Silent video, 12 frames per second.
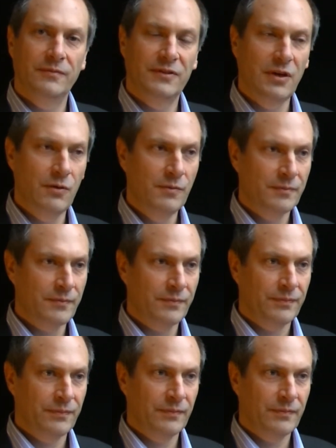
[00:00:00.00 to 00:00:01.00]
So
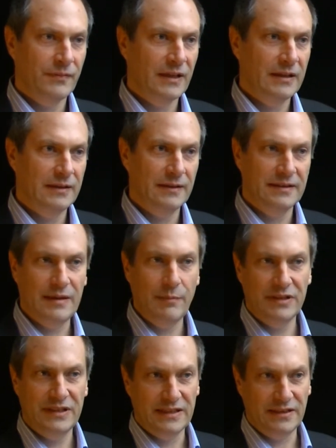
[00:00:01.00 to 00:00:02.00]
a
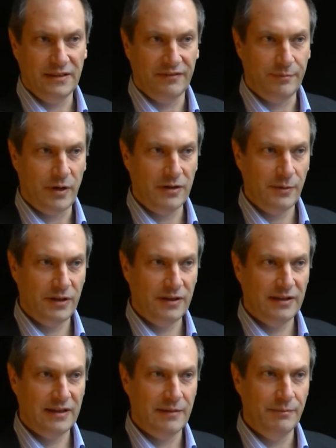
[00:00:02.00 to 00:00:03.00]
simple session of bodywork
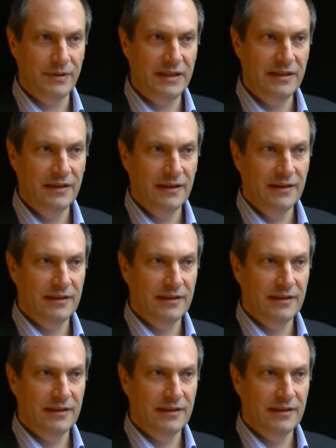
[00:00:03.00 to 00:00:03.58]
can be,